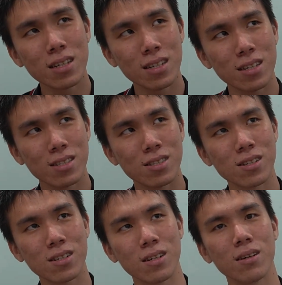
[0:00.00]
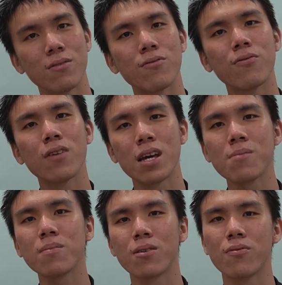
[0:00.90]
He saw the
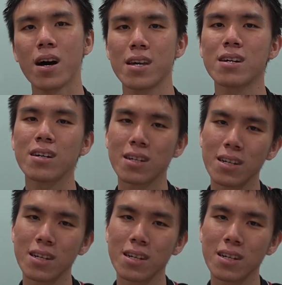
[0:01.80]
flame, the fire,